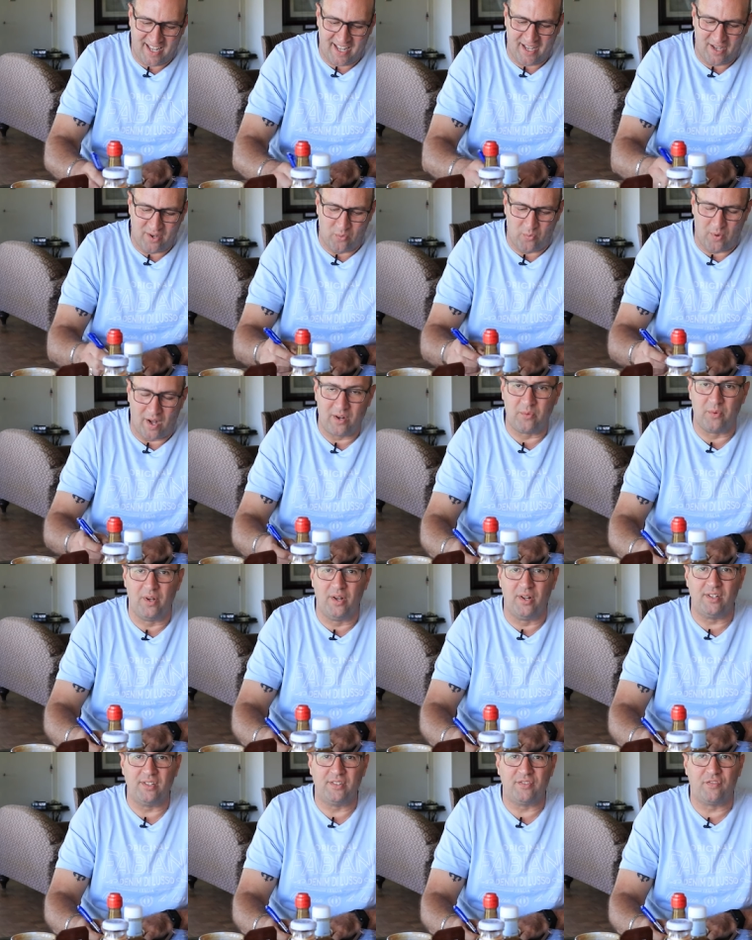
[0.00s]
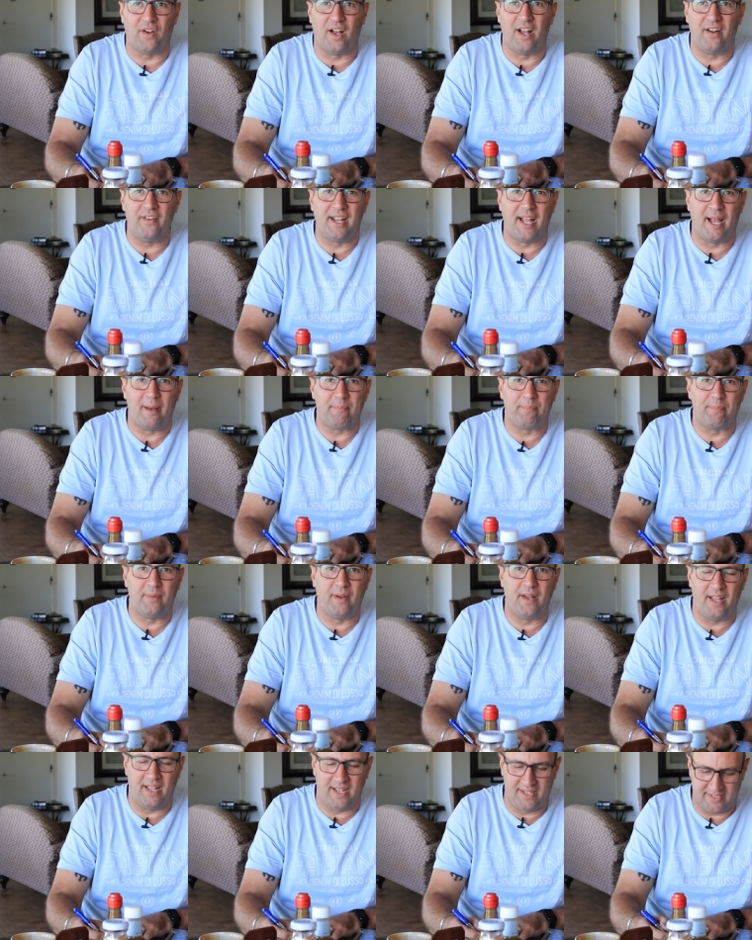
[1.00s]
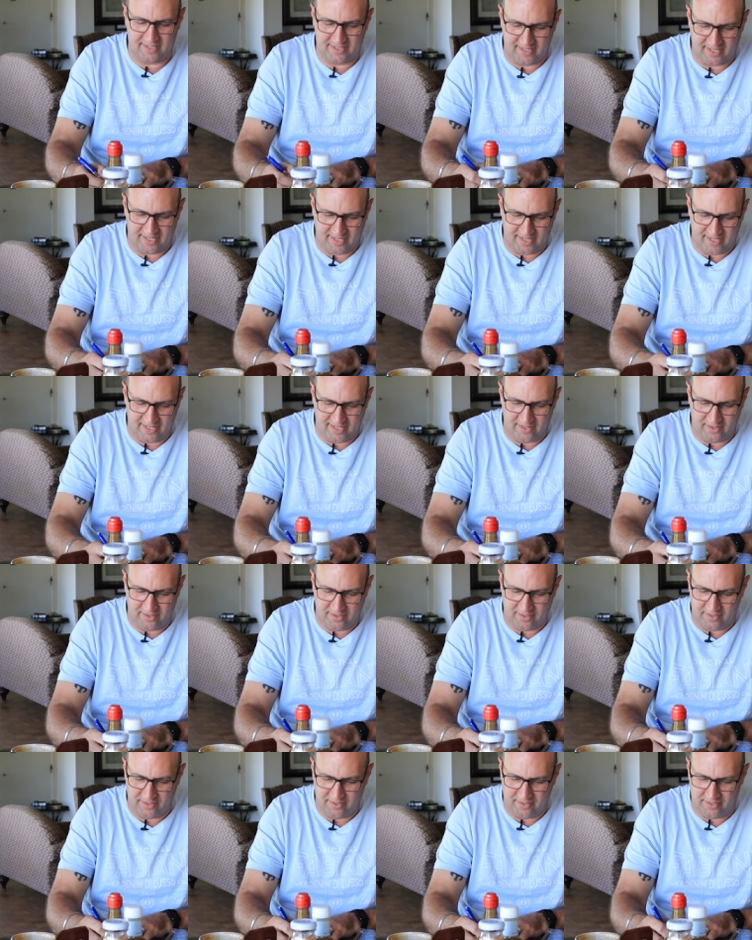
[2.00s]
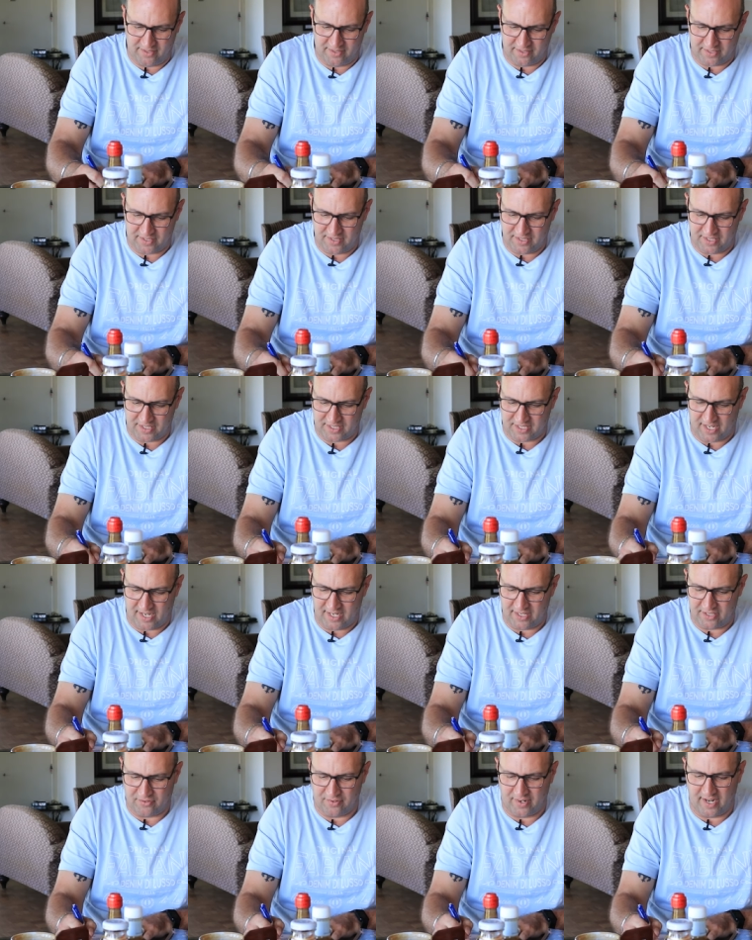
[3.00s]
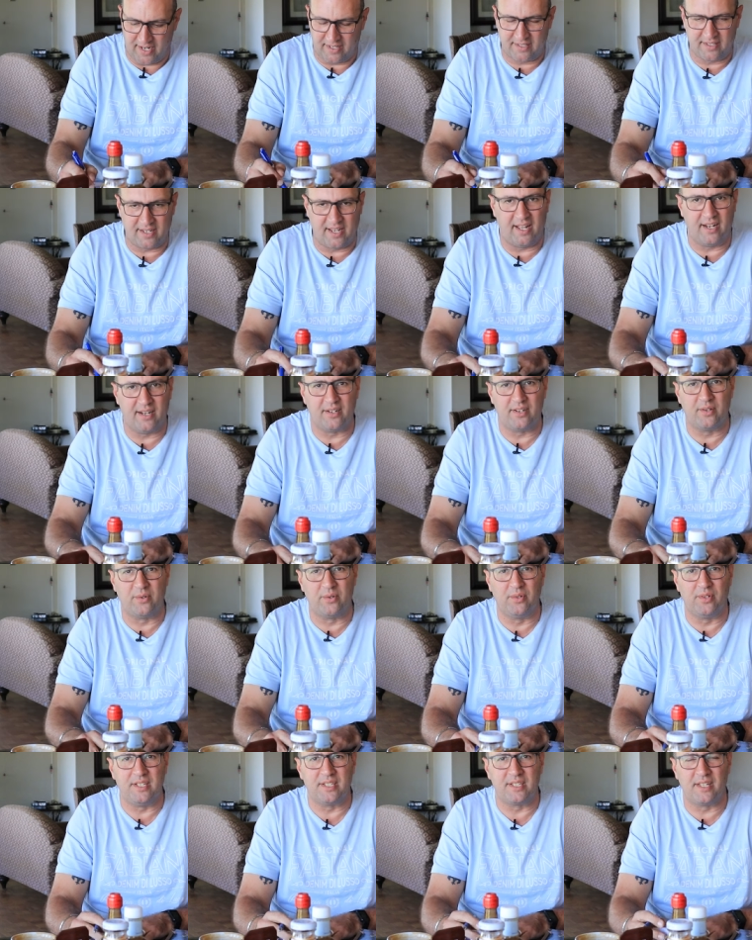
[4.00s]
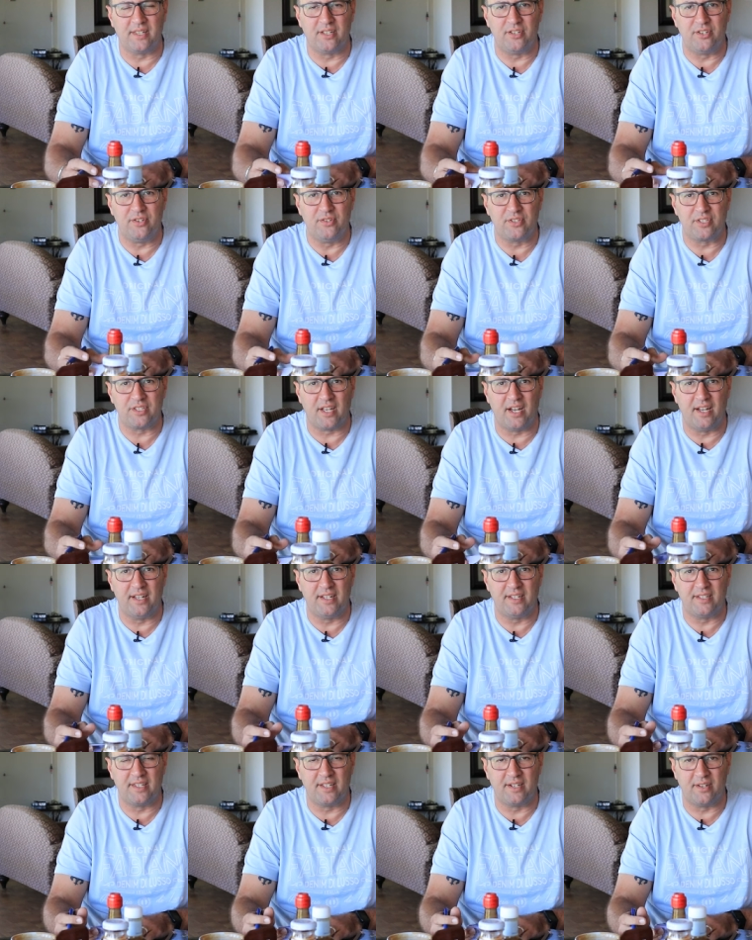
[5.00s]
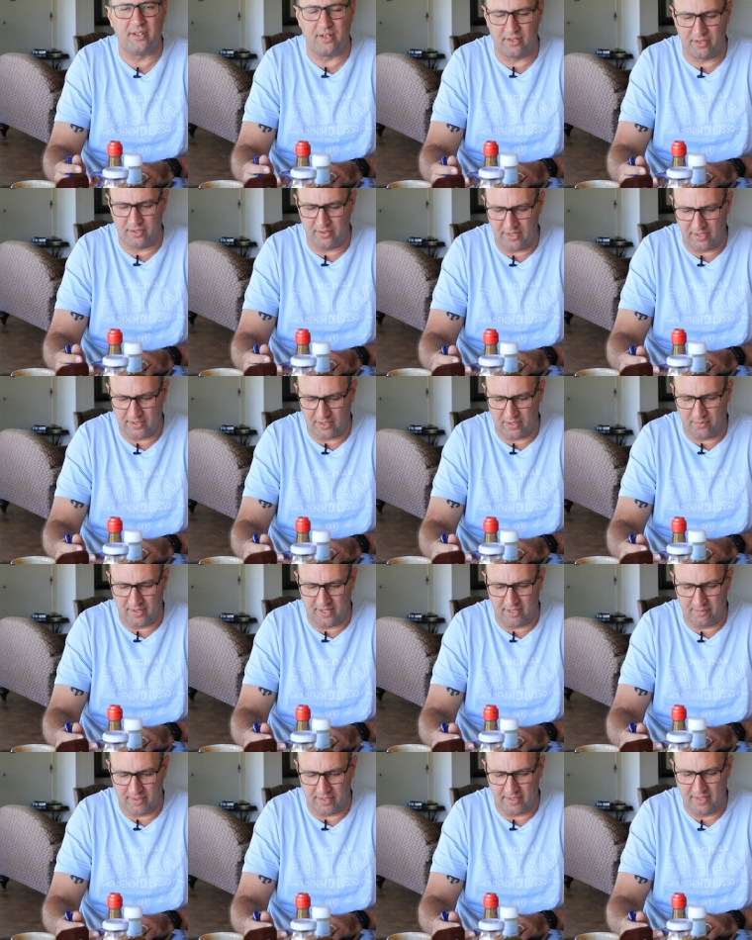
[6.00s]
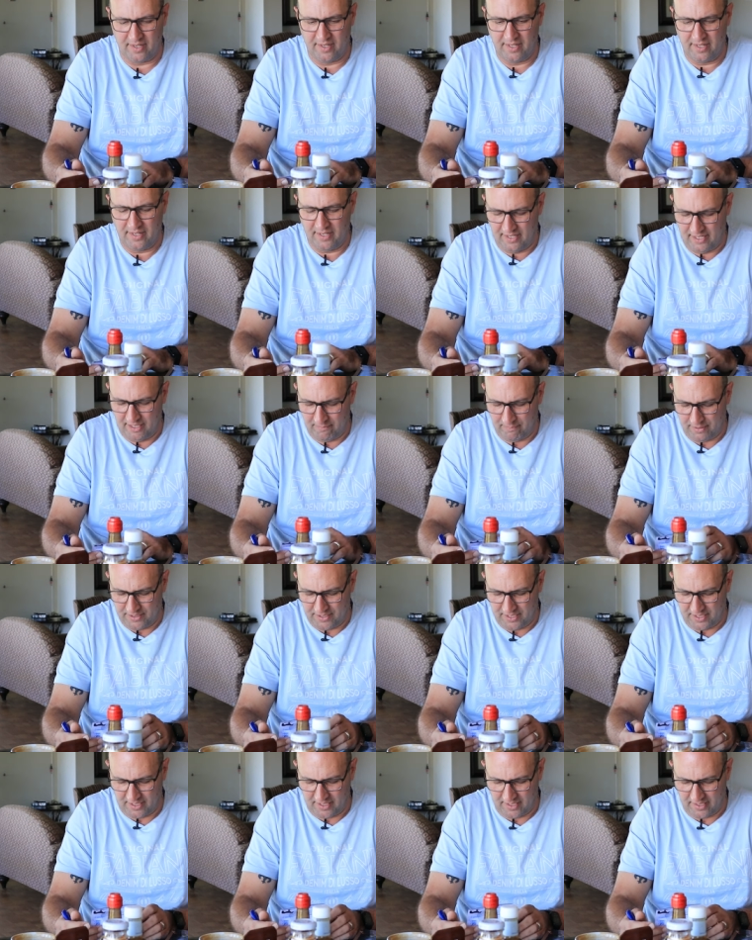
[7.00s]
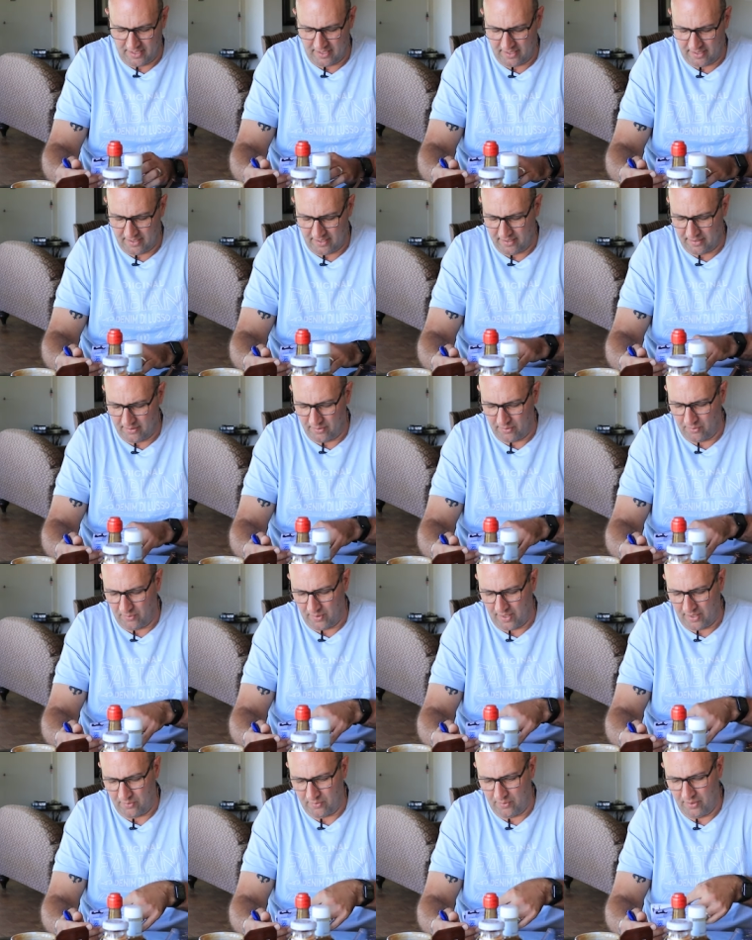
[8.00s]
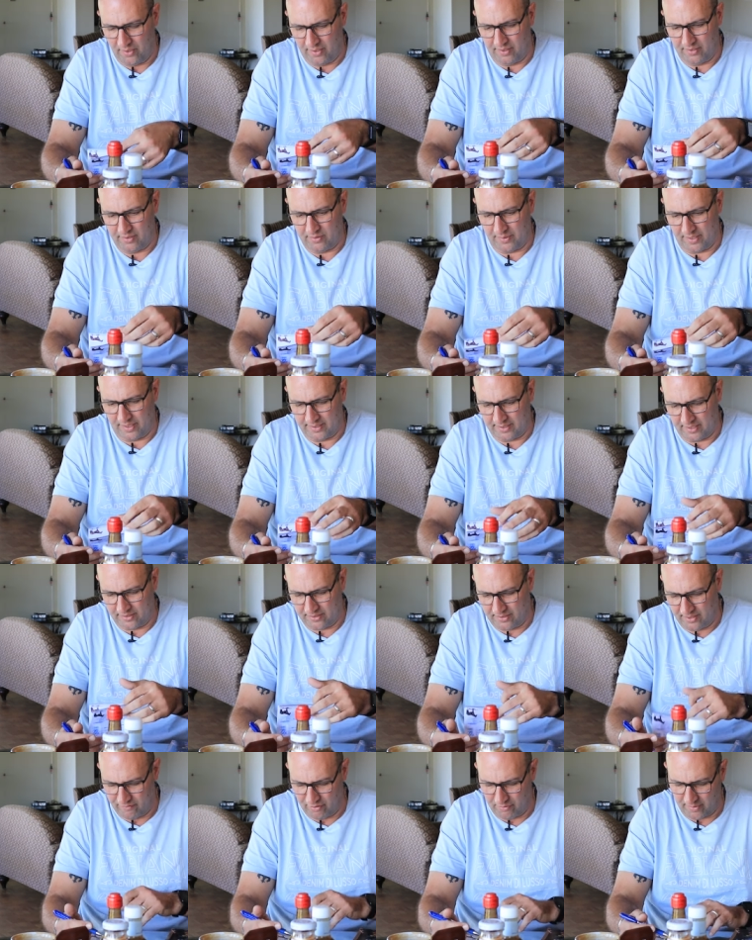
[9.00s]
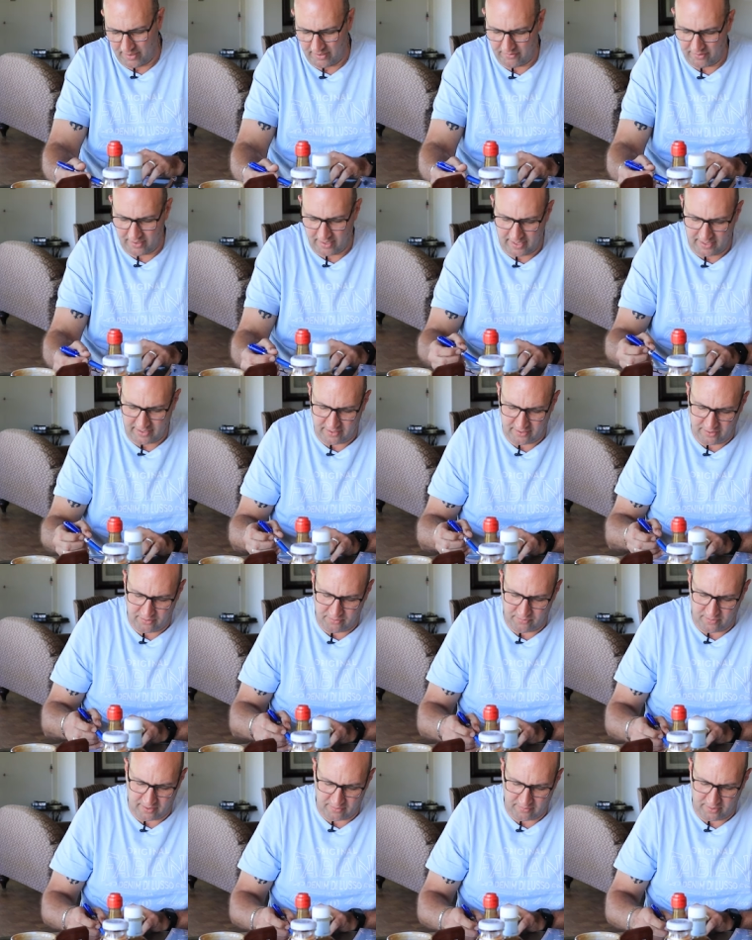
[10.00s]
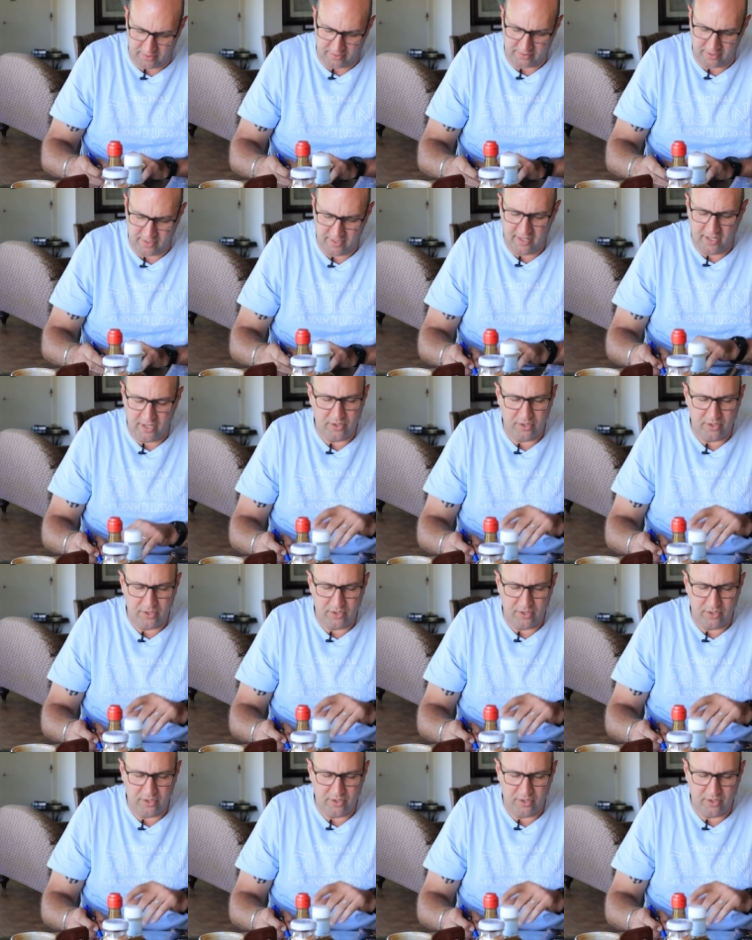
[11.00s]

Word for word: Uh, One World firing up uh, as uh, in the sires ranks, and all these other new sires that are, are doing so well. But in particular, uh, One World. Well done to everyone related to One World.